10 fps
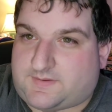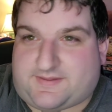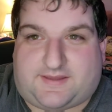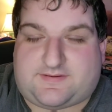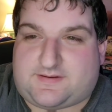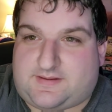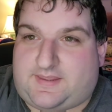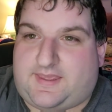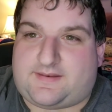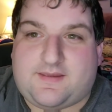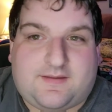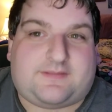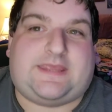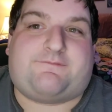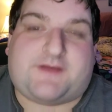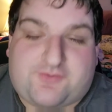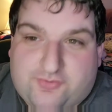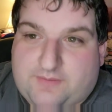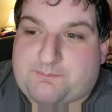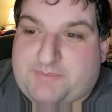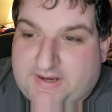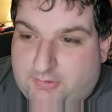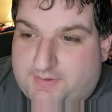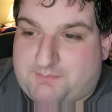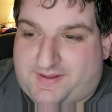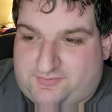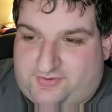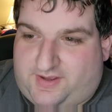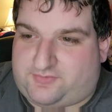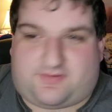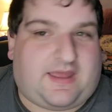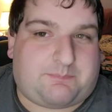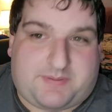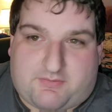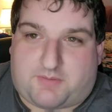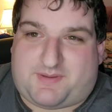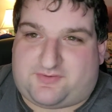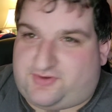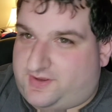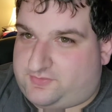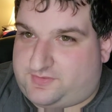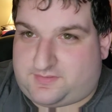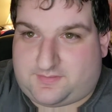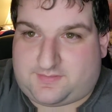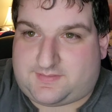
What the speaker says: I think I did it again. The Adventures of Baron Munchausen, not Barry Munchausen.